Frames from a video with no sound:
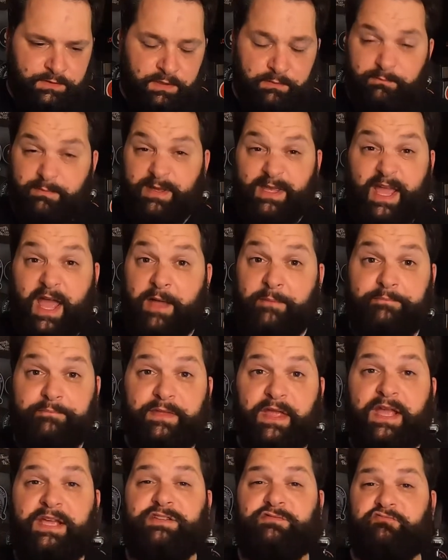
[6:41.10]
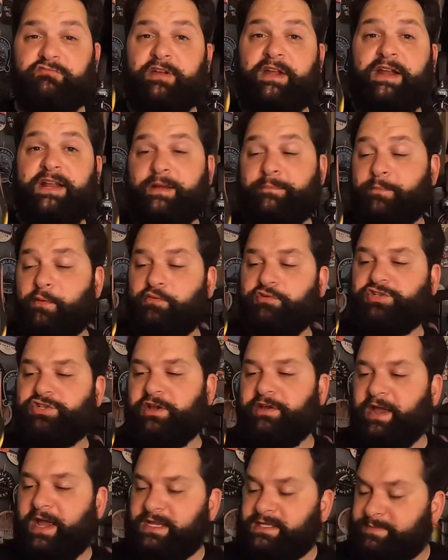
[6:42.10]
But yeah, it's really a malt
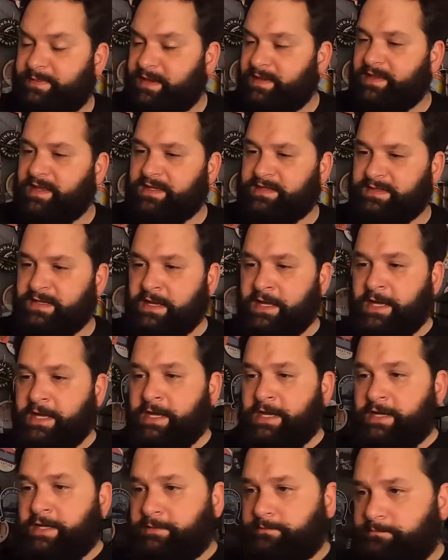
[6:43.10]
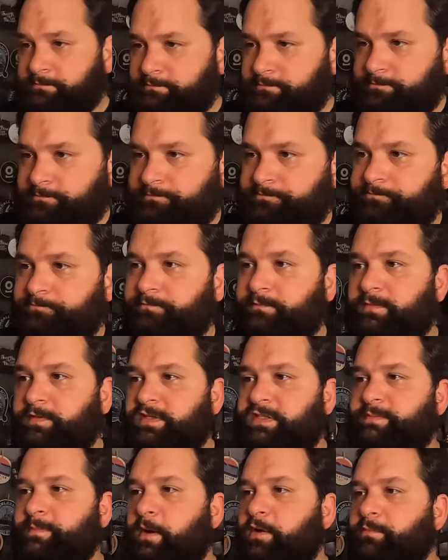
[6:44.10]
showcase beer, this. The
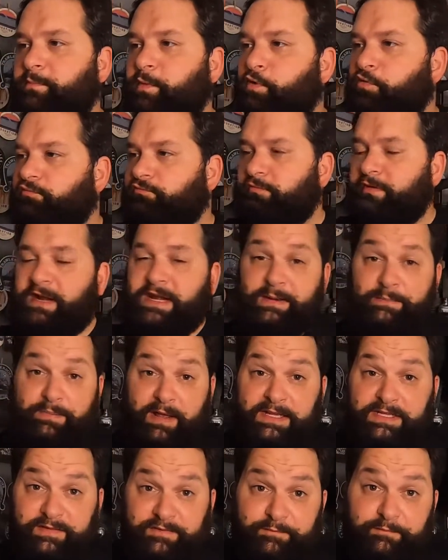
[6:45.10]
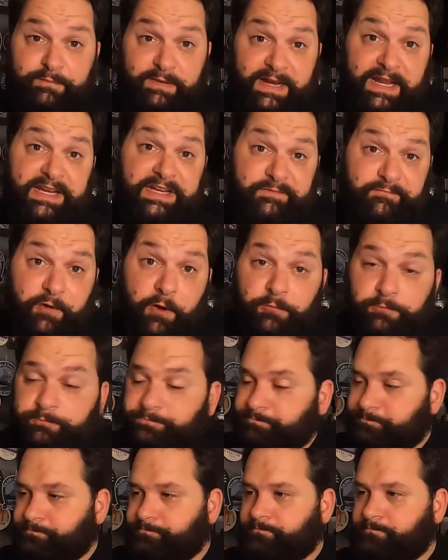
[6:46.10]
smoked malt really plays a leading role.
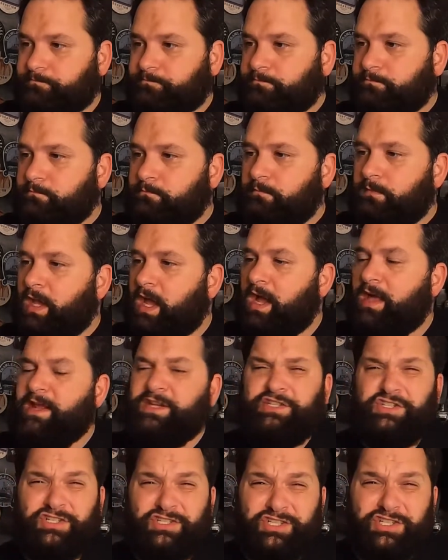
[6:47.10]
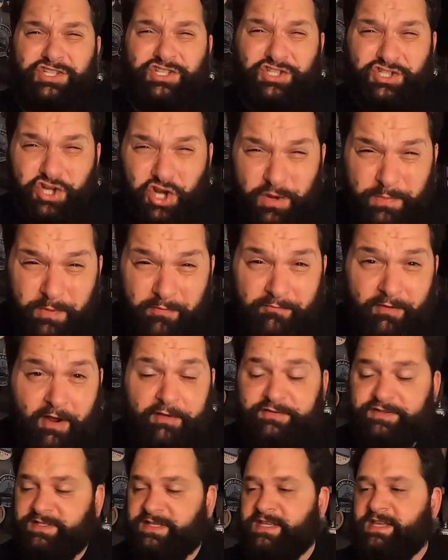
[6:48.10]
And it's just super
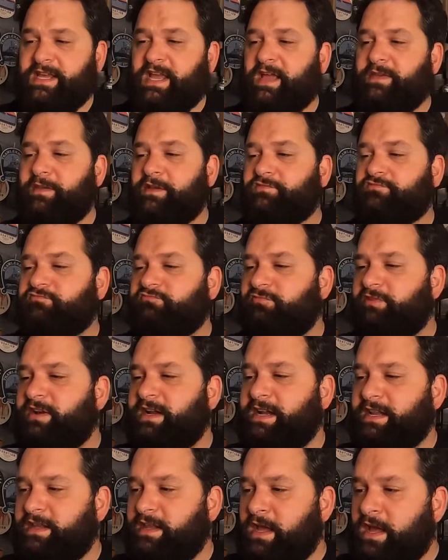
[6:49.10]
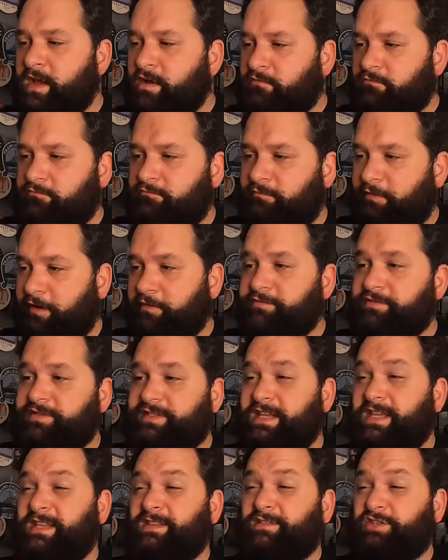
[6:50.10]
roasty. You get those really
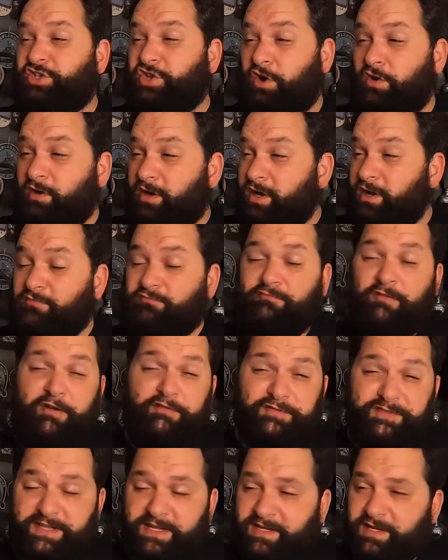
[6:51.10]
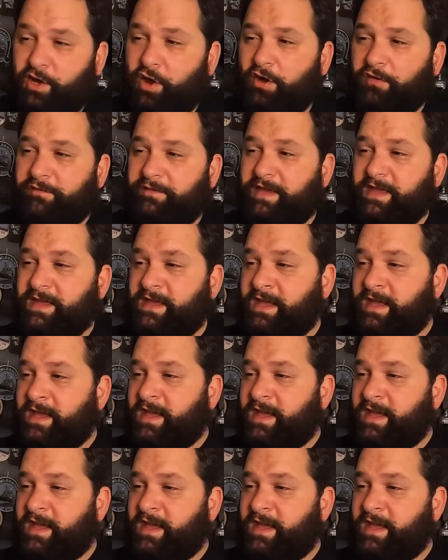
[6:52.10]
roasty chocolate, roasted coffee